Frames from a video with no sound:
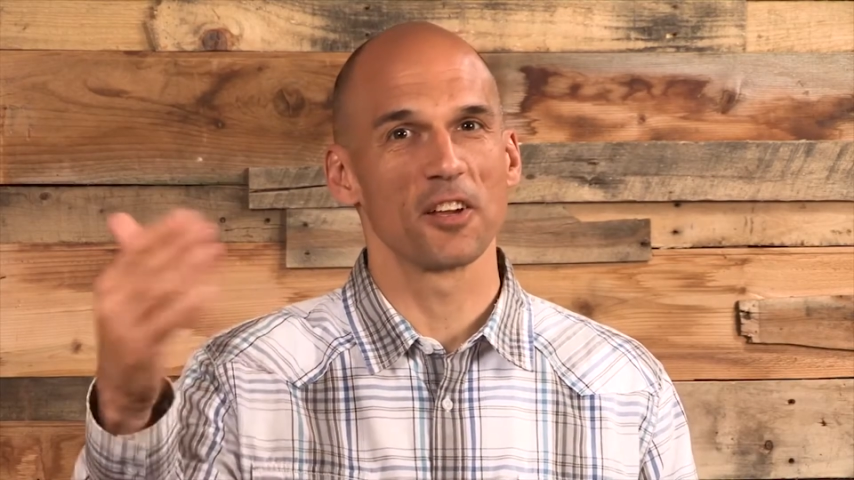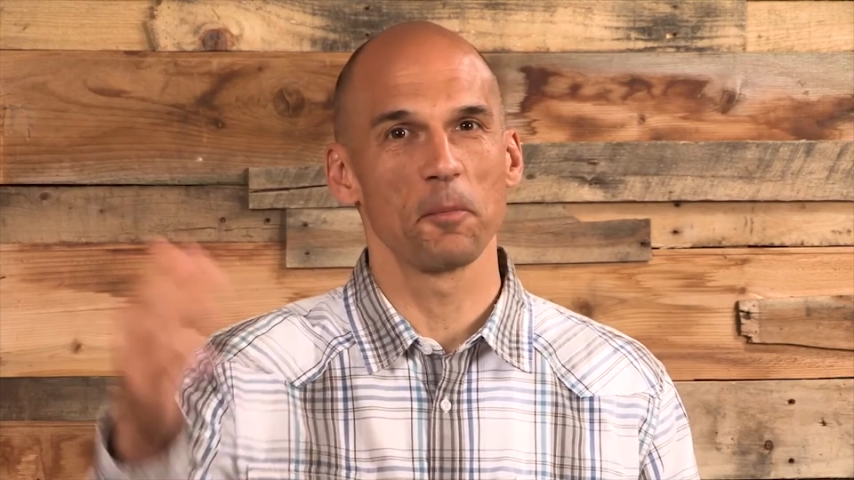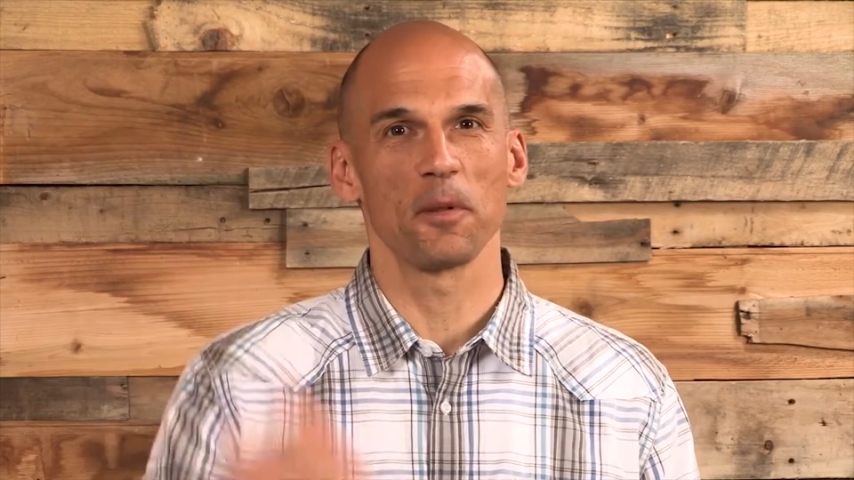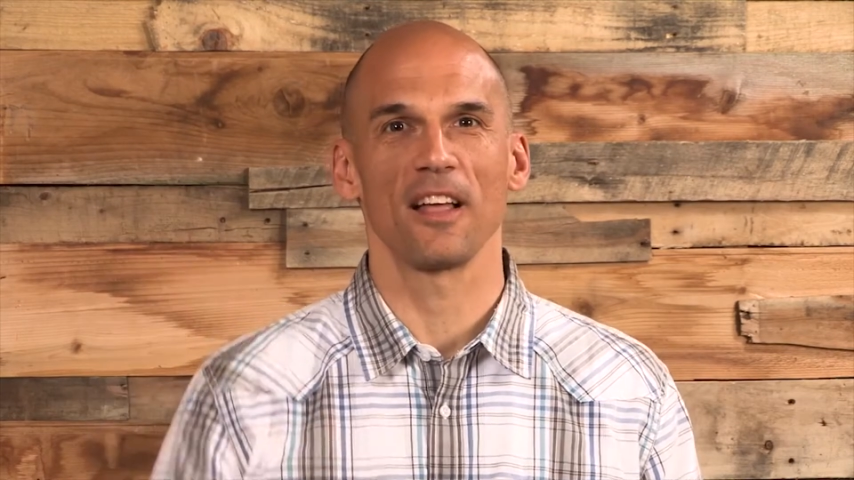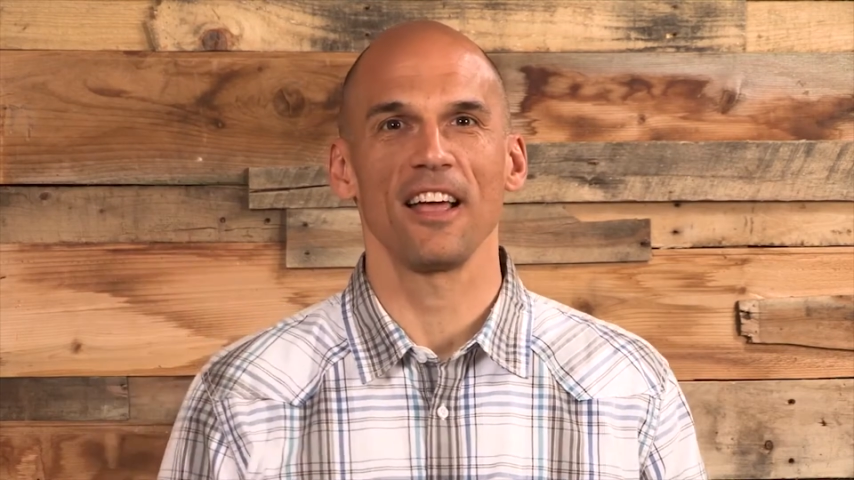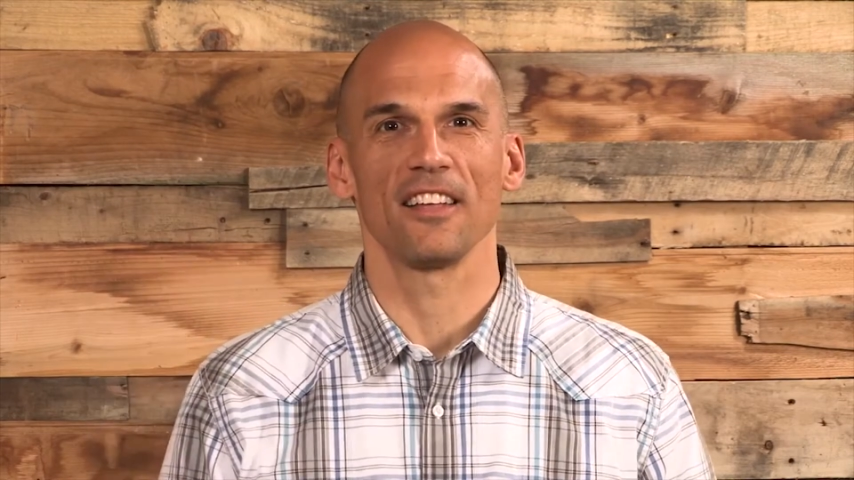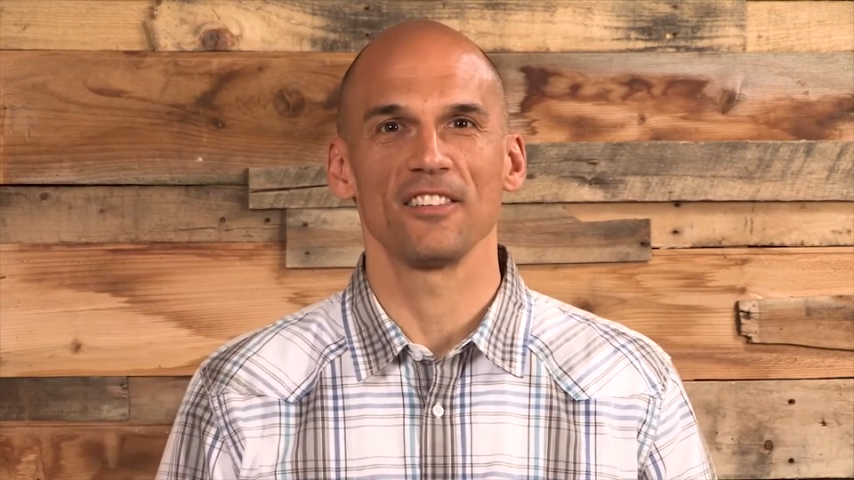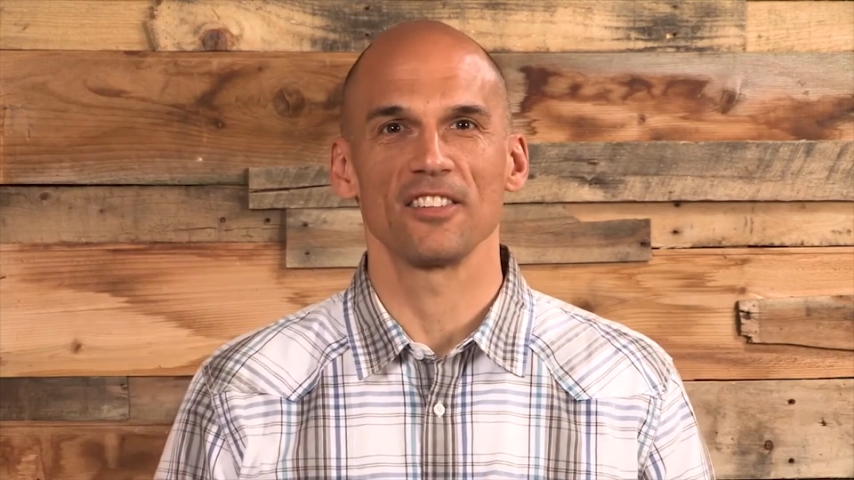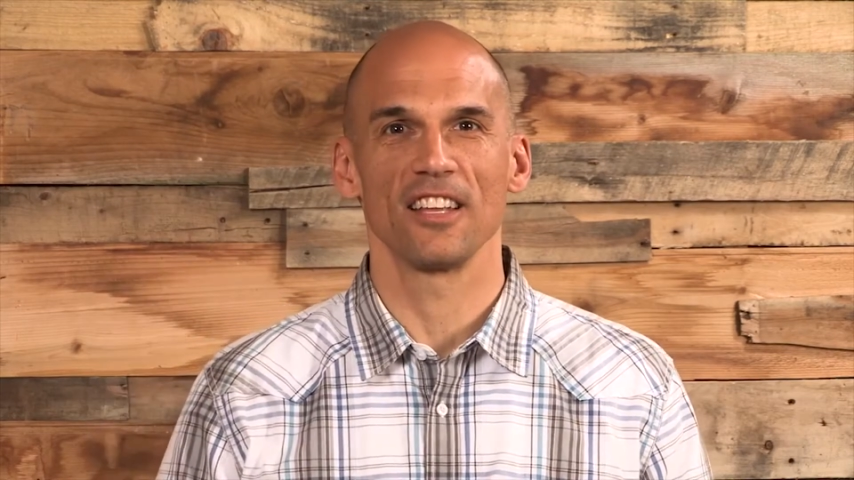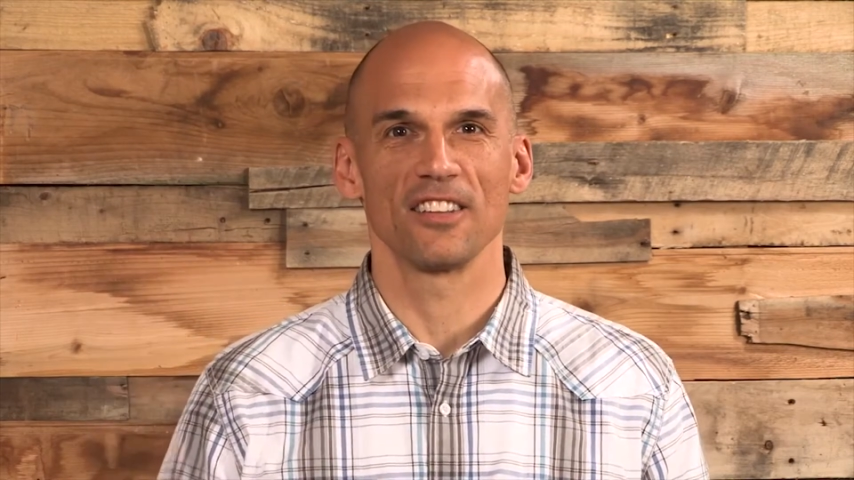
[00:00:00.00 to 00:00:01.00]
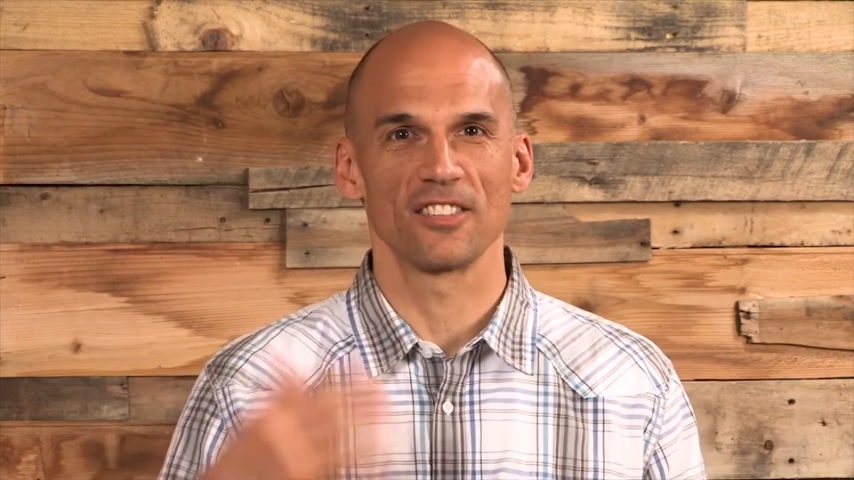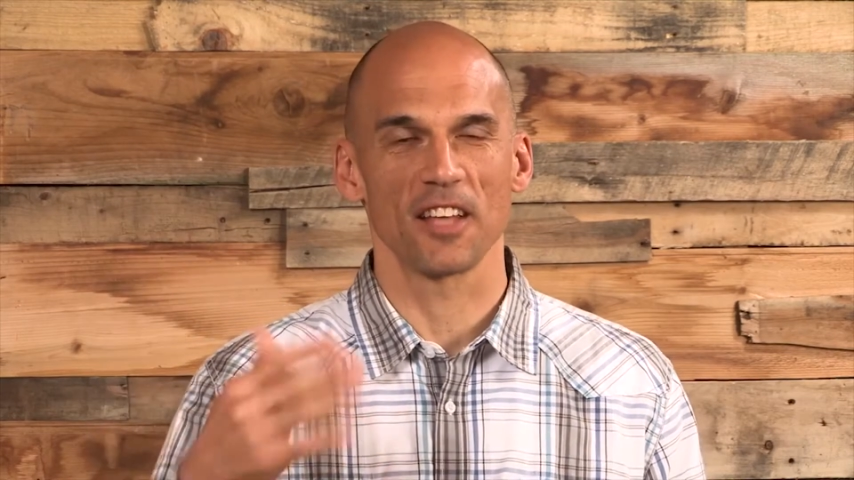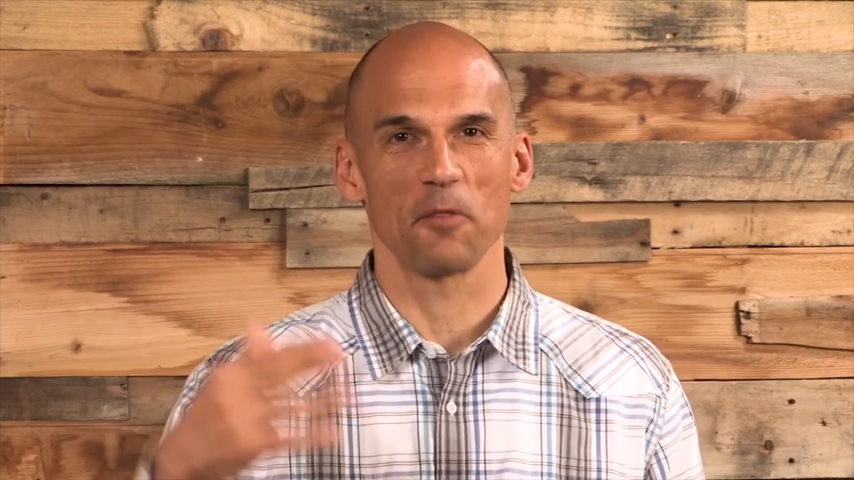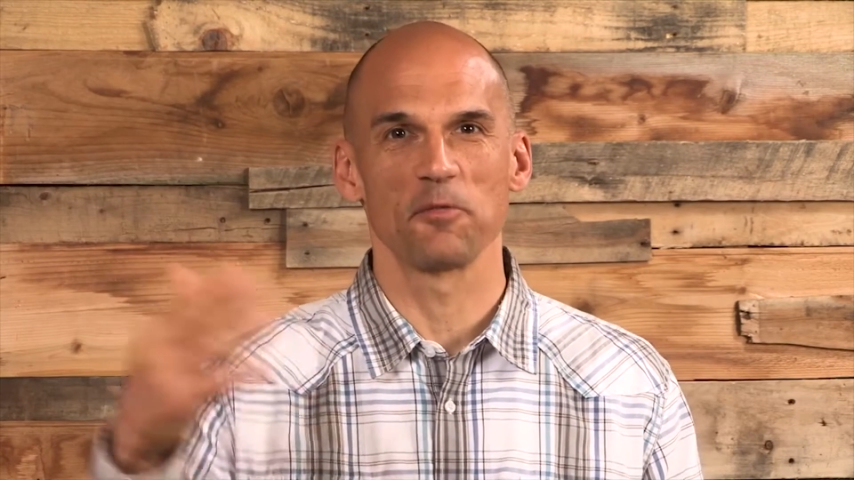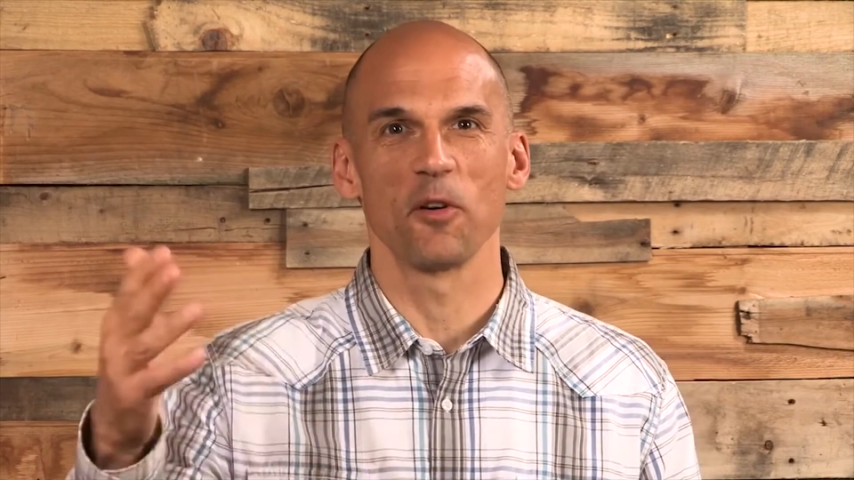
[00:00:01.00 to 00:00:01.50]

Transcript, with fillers: good plans and to step